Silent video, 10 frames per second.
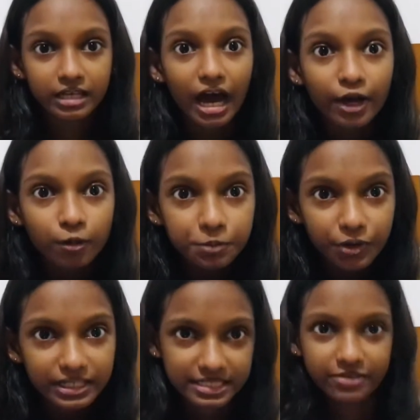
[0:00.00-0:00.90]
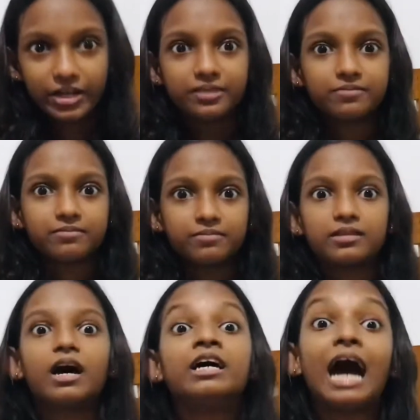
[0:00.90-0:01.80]
I hope you can see it, right?
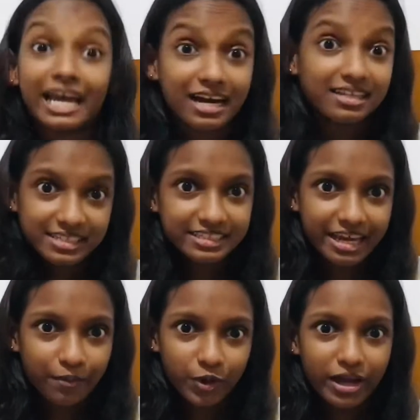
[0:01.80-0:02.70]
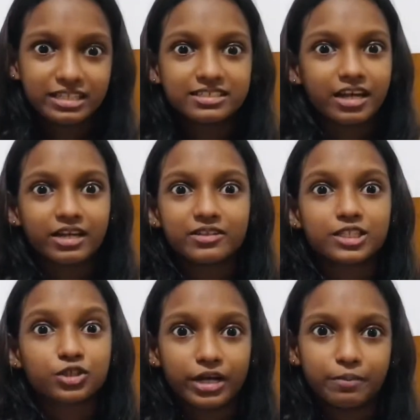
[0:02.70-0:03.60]
I can't see the camera. It's done with the
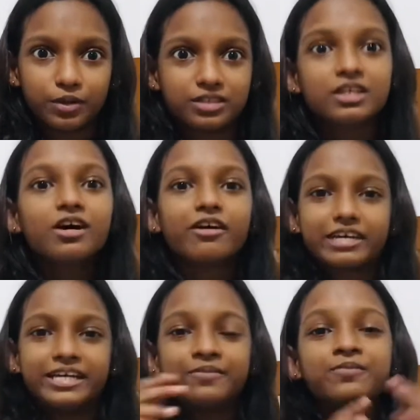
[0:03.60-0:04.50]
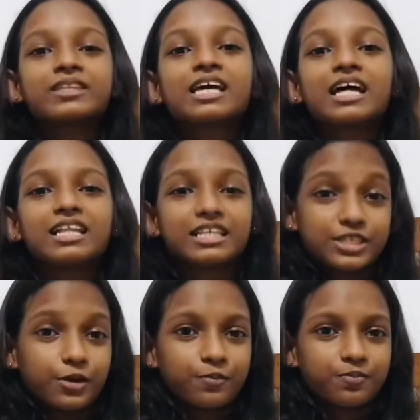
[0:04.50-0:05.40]
tripod. Okay. Let's go.